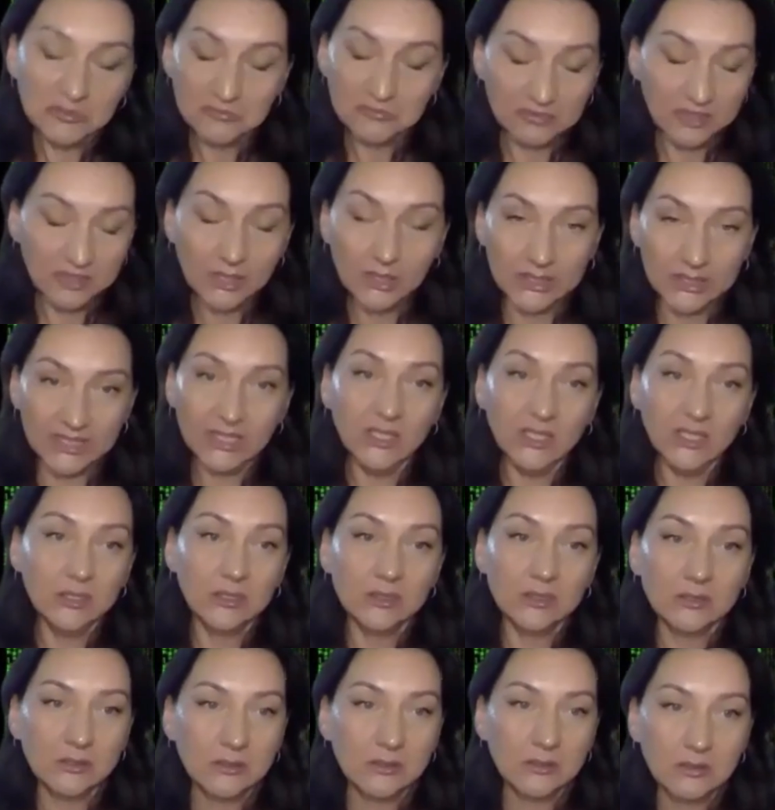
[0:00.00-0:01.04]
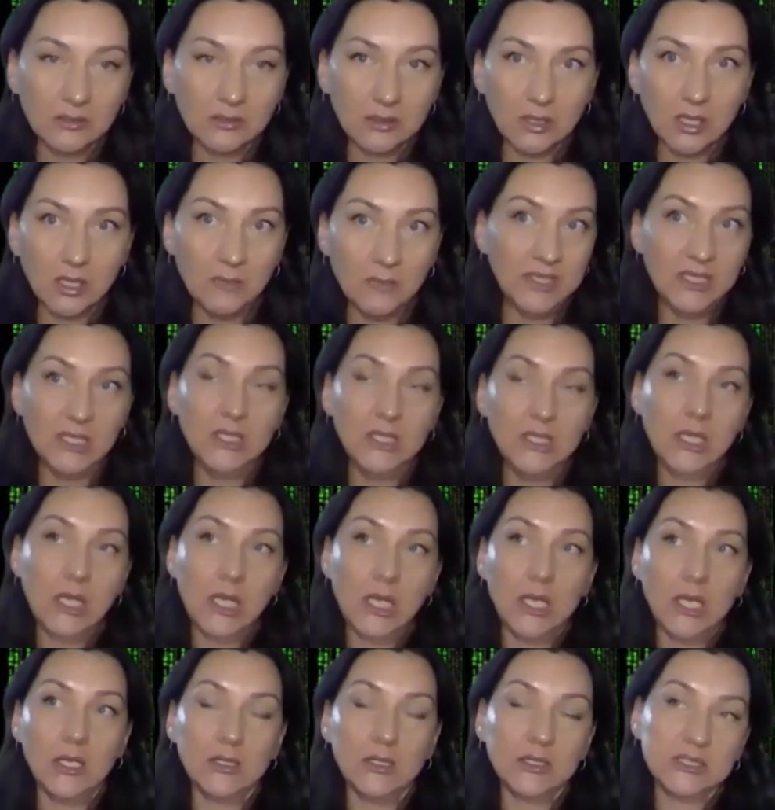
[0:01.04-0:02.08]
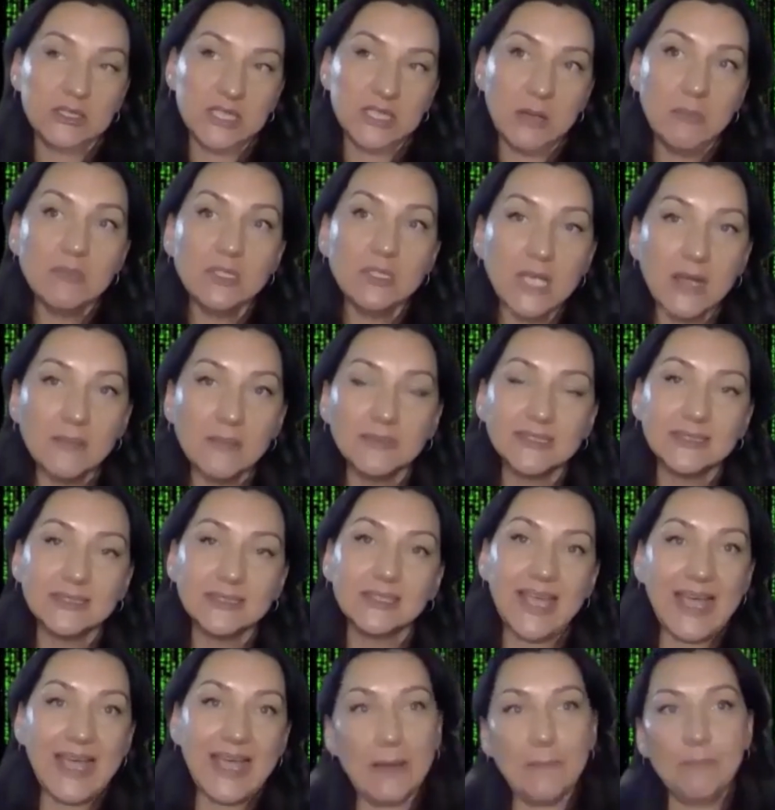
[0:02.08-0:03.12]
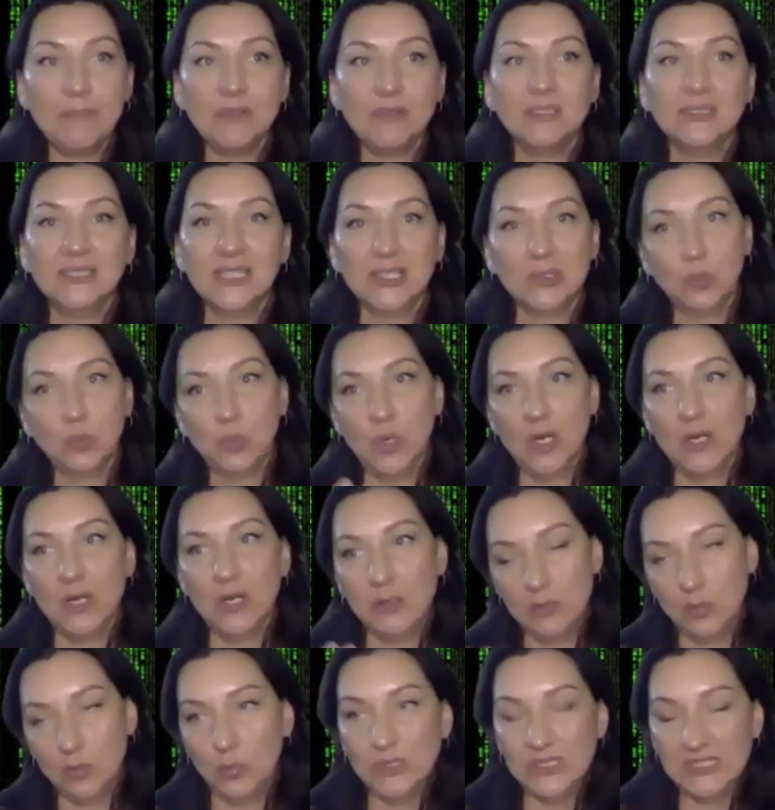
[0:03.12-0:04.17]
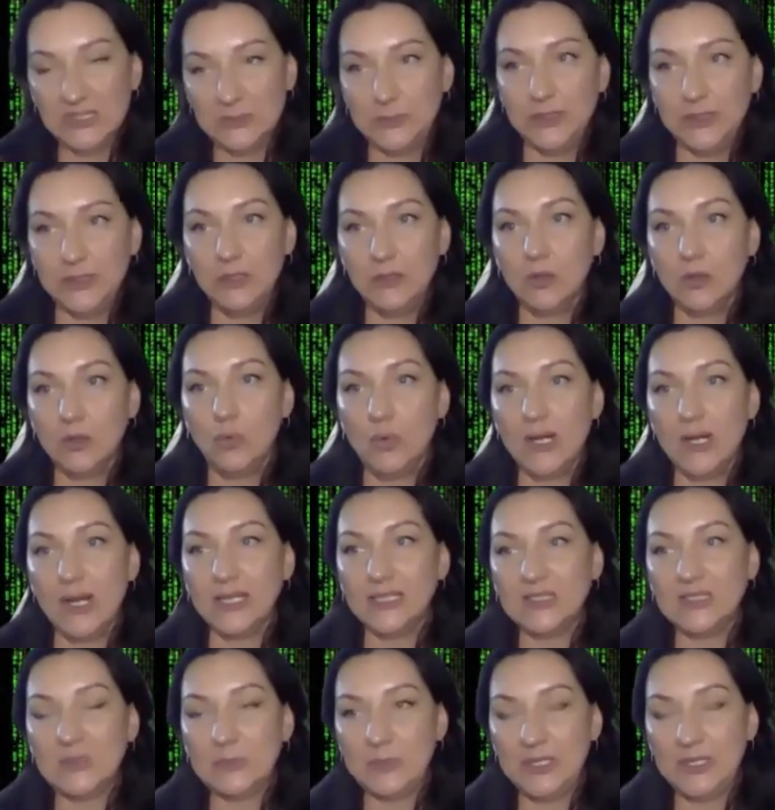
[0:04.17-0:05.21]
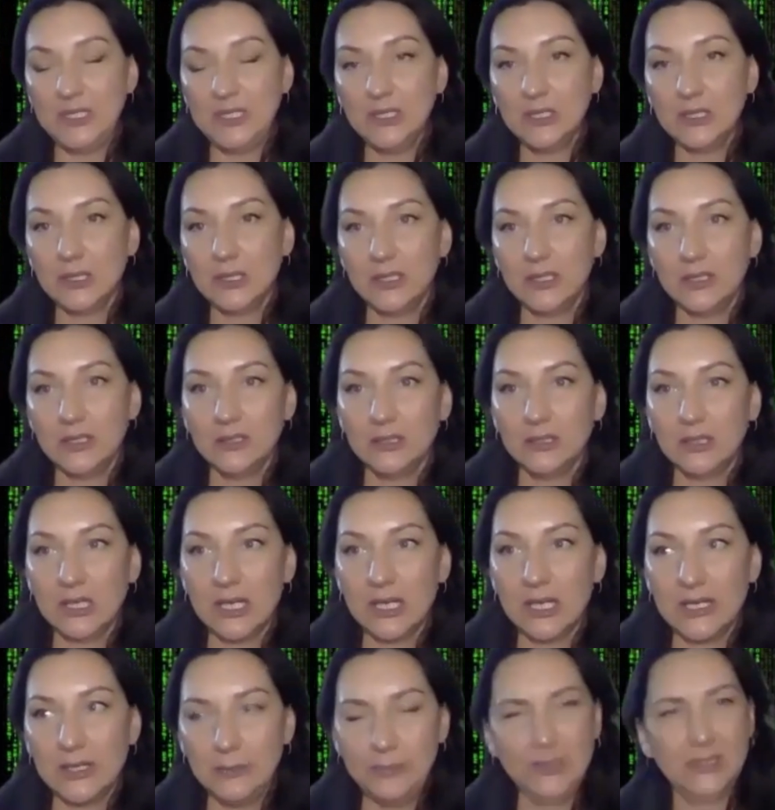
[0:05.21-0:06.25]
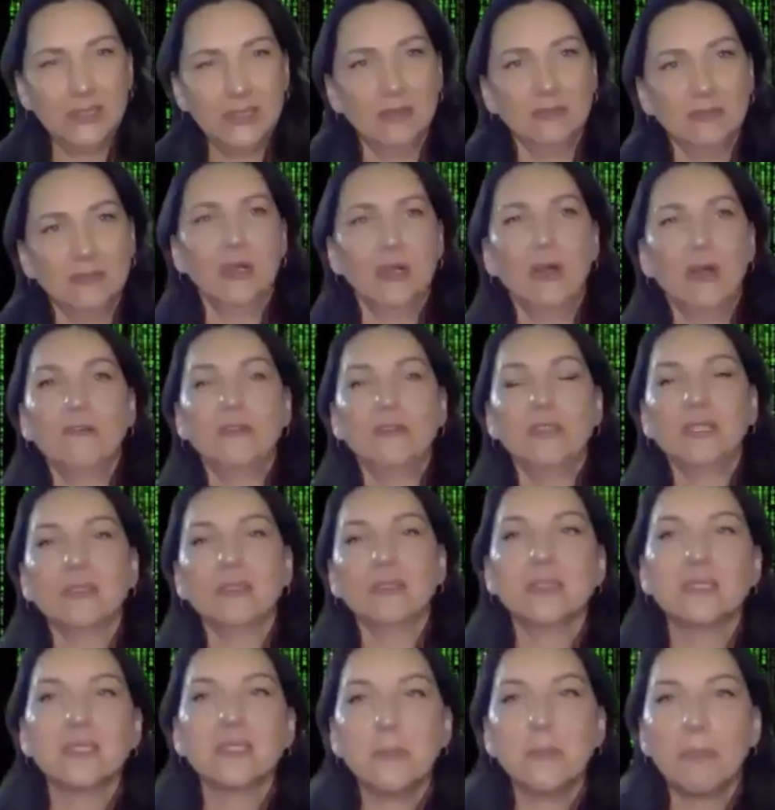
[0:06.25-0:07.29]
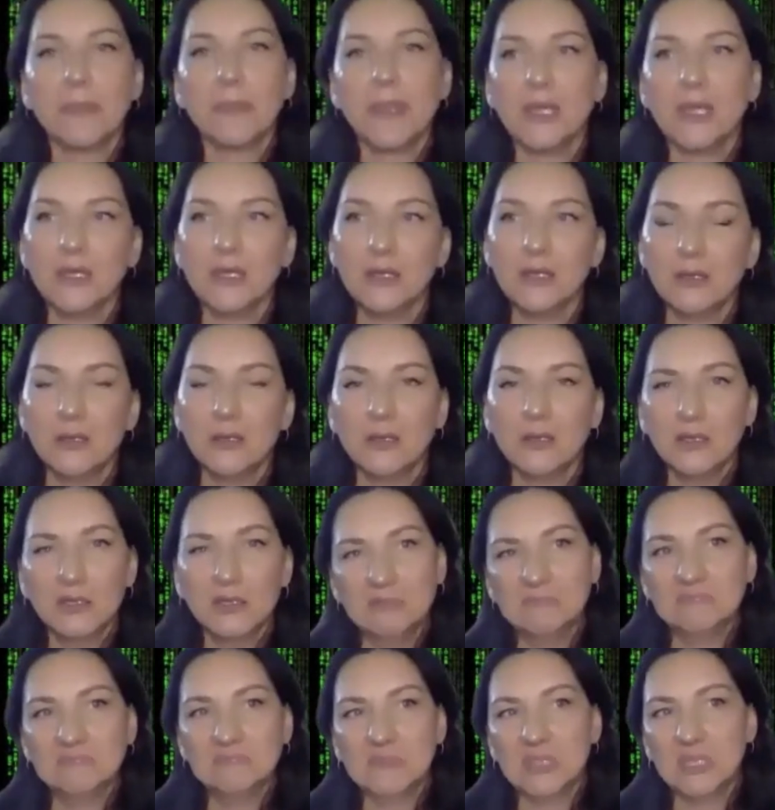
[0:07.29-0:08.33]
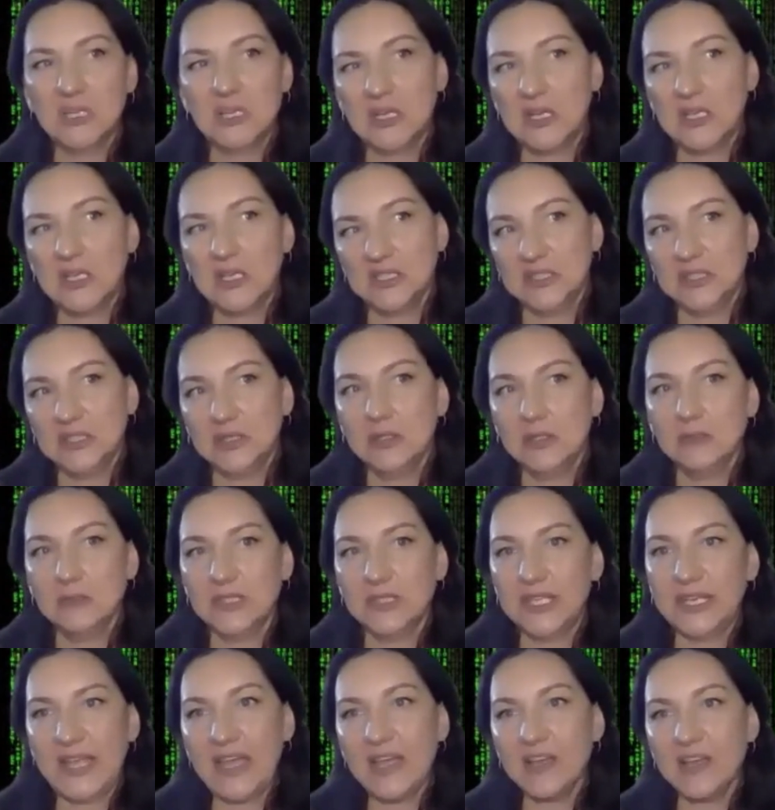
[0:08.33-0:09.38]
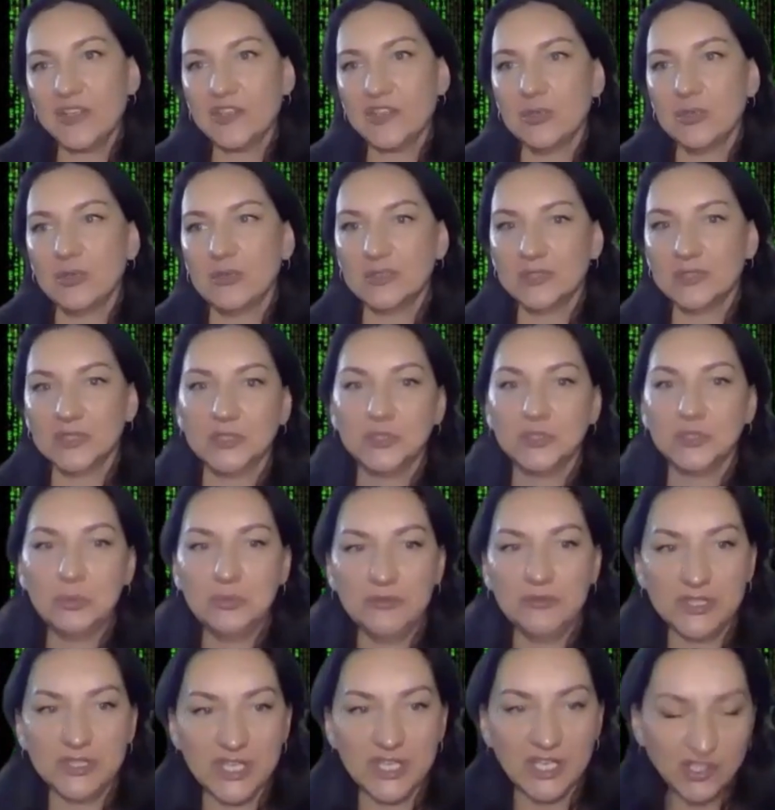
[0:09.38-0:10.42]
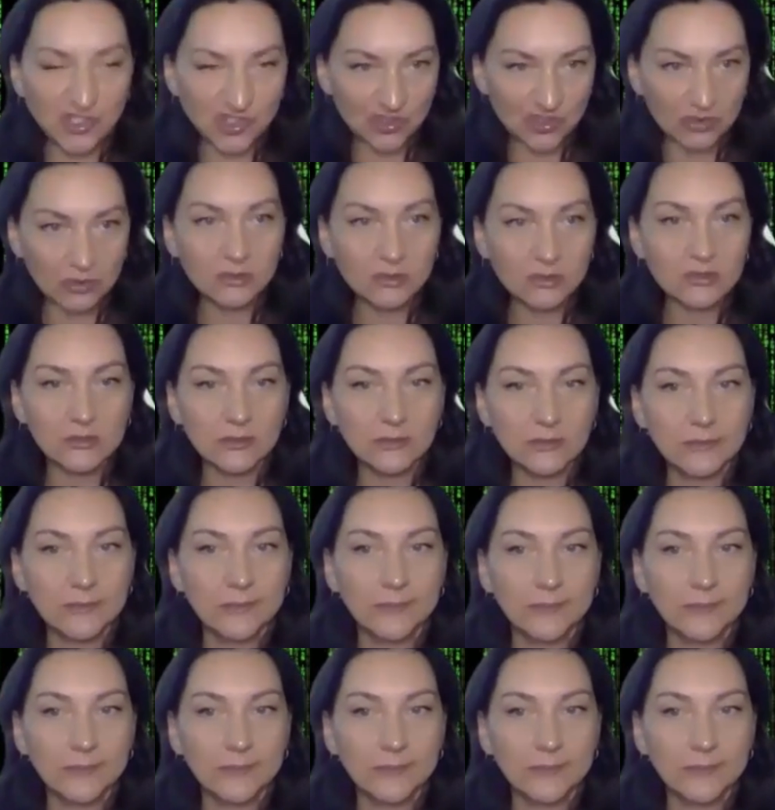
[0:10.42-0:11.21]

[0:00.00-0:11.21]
Not really. I mean, sometimes it happens that when we speak or when I speak, it kind of becomes obvious something. I still don't take action because there's no invitation,